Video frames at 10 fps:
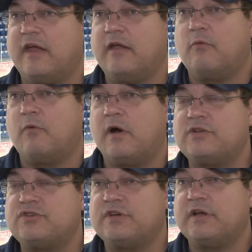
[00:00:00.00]
day to
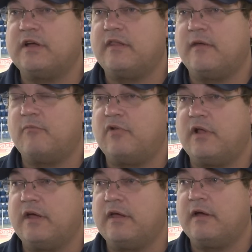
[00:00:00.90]
watch uh, them
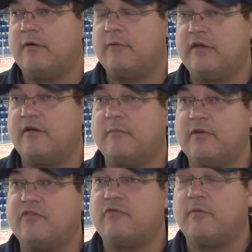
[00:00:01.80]
play uh, Red Deer
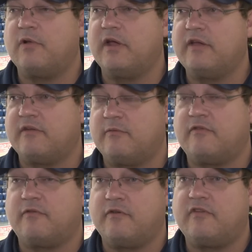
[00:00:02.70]
Midget Triple A's, and that
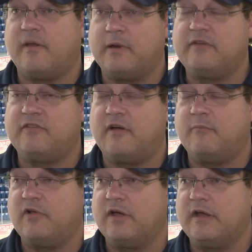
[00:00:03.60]
was the first time I saw
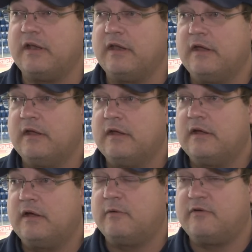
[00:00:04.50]
him play. And
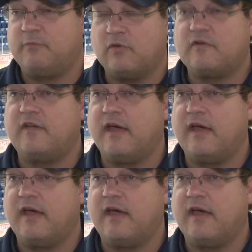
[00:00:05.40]
uh, we spoke to